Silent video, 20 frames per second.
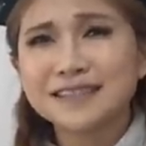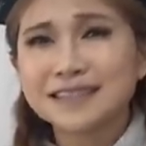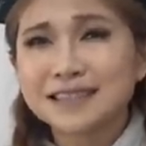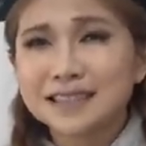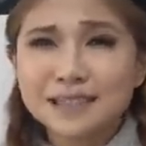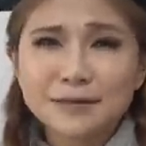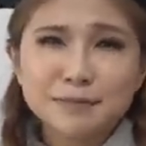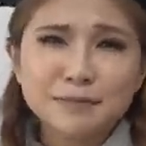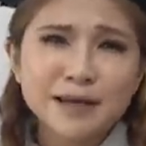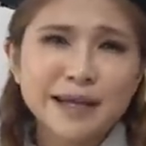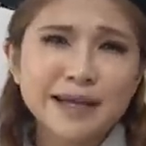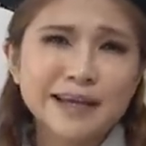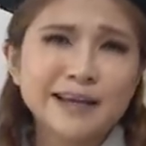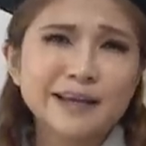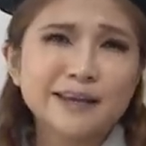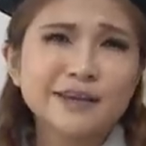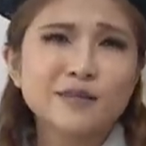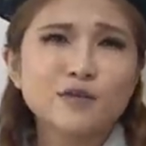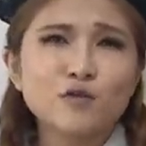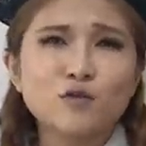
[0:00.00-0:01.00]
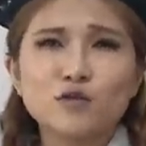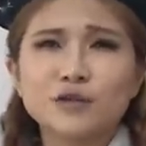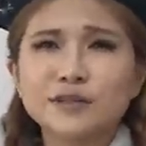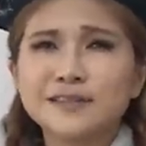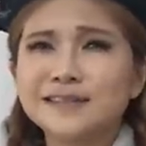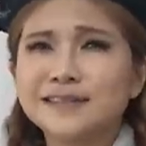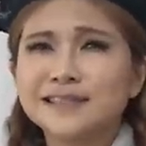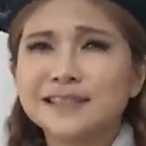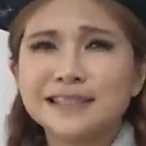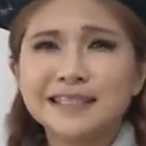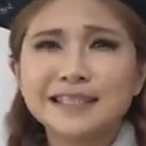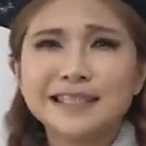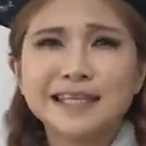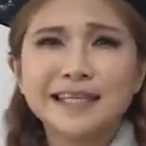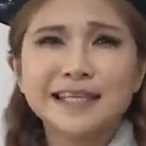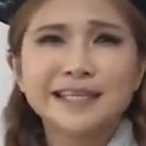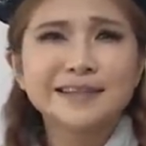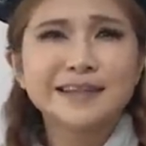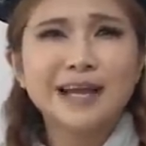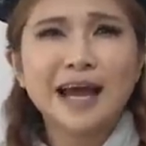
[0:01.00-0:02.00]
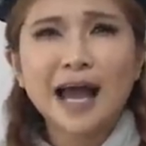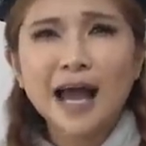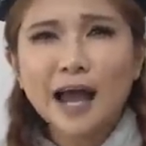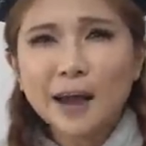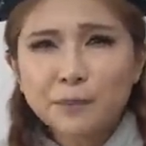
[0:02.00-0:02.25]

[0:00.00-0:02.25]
sleeping or sitting in the